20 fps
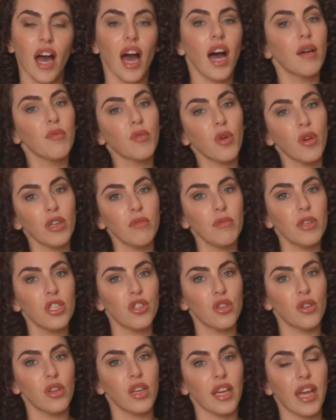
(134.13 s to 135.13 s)
I'm going to be
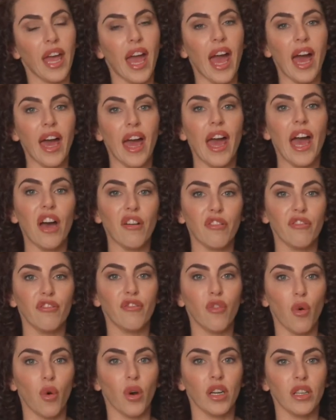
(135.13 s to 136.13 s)
shooting at
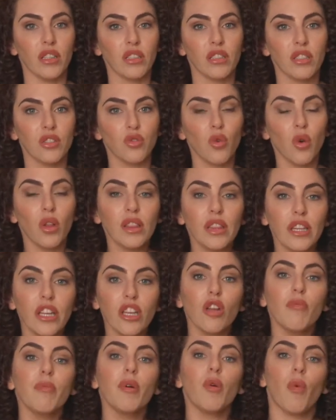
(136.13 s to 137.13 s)
f4. So a
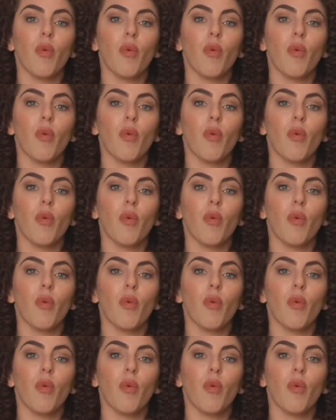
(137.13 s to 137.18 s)
little bit